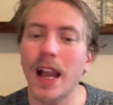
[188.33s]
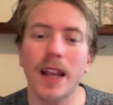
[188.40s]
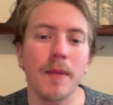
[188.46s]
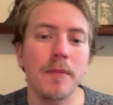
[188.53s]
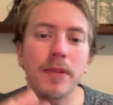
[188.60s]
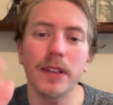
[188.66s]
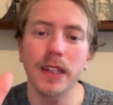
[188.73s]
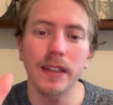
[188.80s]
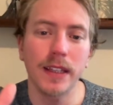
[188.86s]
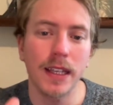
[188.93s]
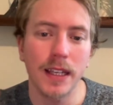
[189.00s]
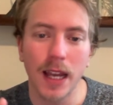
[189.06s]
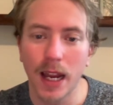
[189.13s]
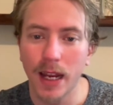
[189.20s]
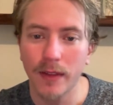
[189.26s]
I completely
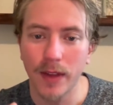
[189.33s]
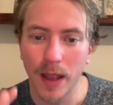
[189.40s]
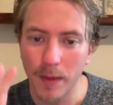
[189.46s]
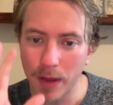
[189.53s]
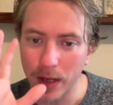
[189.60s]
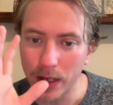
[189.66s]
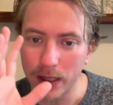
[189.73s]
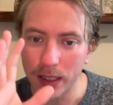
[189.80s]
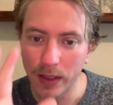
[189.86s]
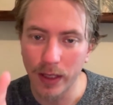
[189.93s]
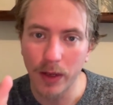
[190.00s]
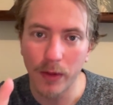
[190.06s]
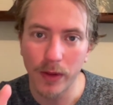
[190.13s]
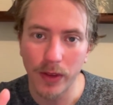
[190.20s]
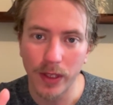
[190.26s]
kind of am
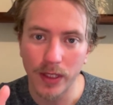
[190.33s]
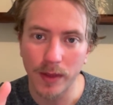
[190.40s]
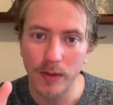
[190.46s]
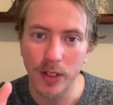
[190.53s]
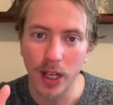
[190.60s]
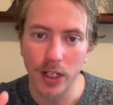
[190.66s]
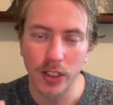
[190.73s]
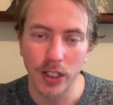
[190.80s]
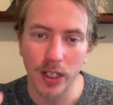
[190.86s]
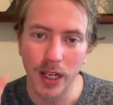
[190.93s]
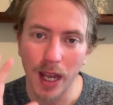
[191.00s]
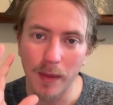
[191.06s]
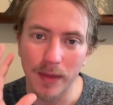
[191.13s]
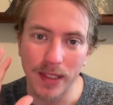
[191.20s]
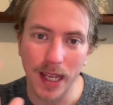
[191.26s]
dealing with this objection.
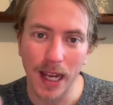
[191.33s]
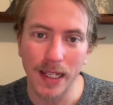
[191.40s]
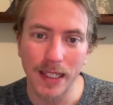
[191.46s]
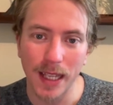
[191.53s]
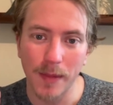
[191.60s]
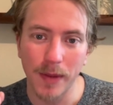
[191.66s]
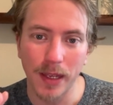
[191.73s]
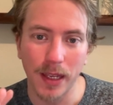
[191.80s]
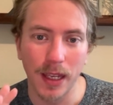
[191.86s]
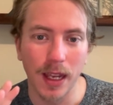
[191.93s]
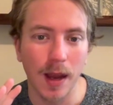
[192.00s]
I'm sidestepping it.